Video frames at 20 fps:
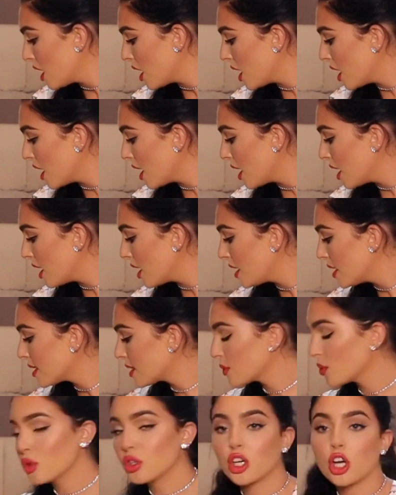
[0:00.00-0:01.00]

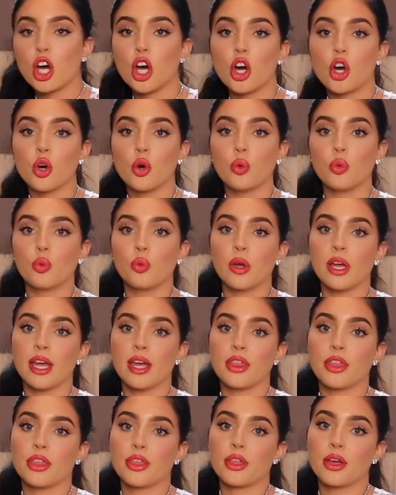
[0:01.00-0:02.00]
is, we'll go
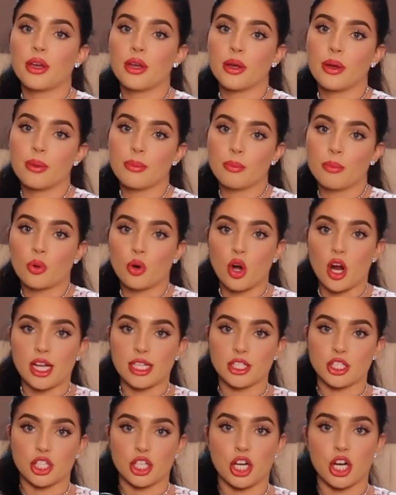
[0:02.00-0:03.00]
with
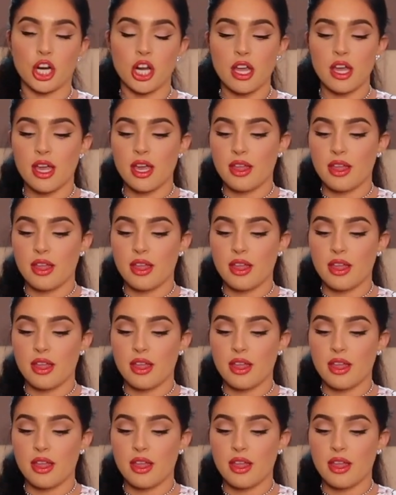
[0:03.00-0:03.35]
bronzer.